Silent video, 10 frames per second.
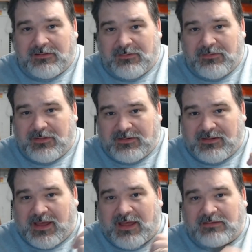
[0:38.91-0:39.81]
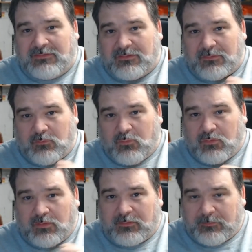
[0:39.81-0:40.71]

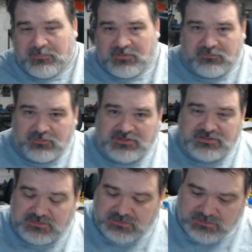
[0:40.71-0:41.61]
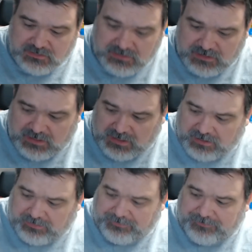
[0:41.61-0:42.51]
the.warmistress.
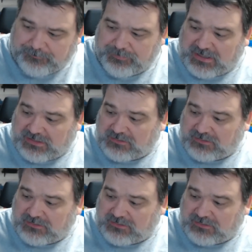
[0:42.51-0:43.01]
But